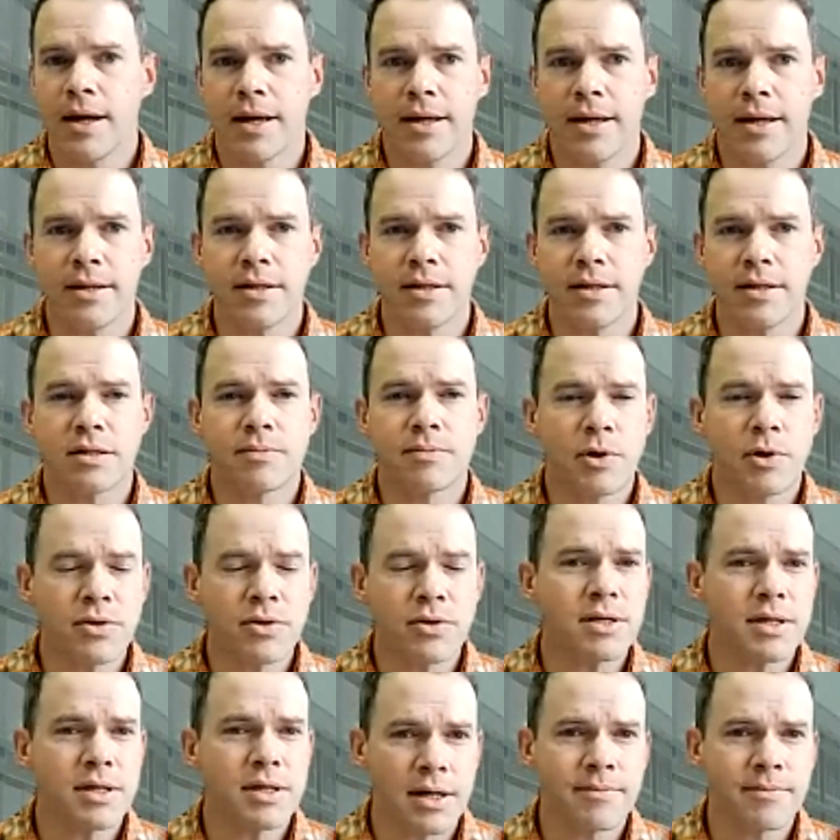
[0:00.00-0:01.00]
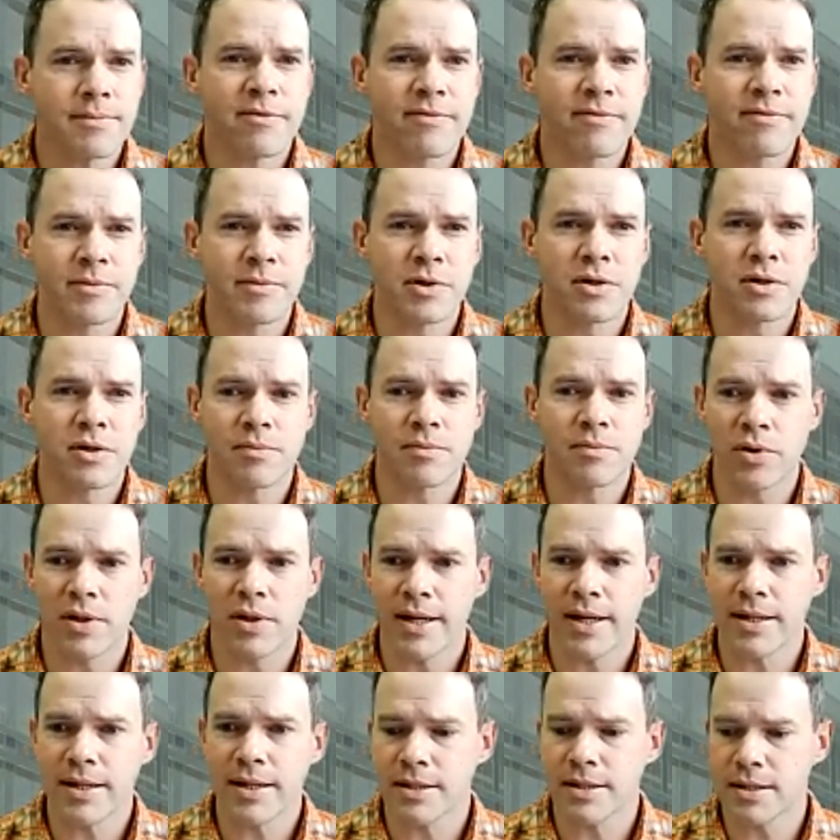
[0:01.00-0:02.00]
it's mostly coming from a good
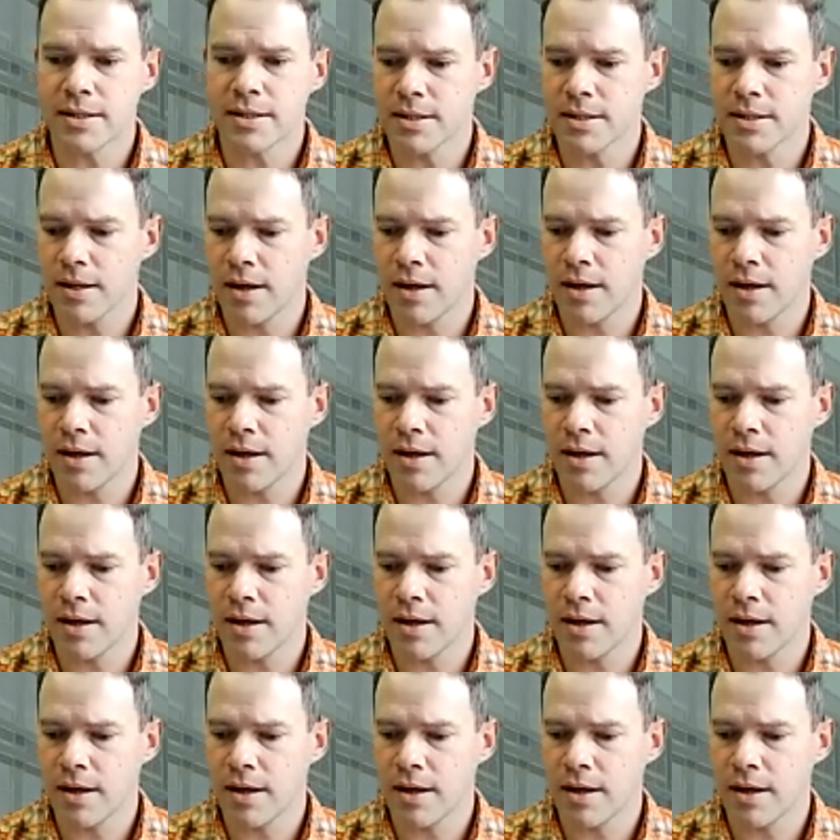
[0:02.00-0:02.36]
place.